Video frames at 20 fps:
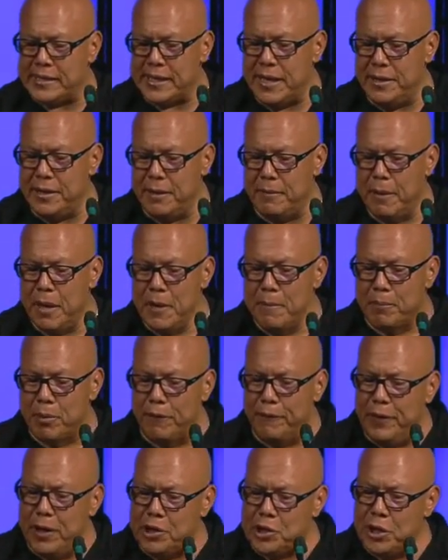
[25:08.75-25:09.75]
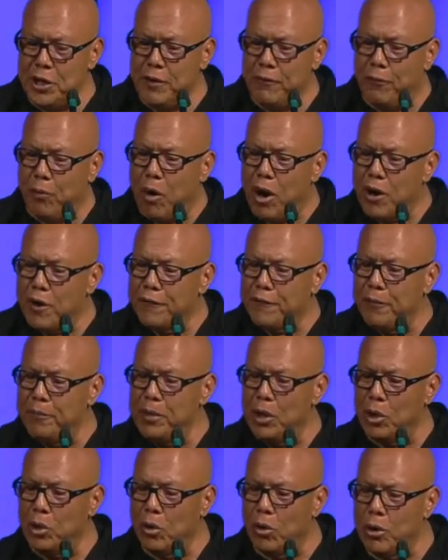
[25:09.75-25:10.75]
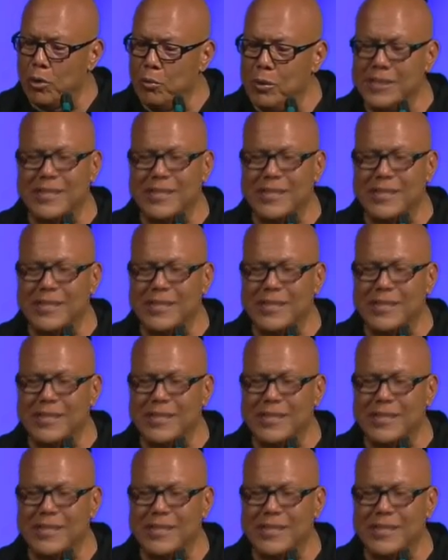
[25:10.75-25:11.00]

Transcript: and the provision of water from the Lord was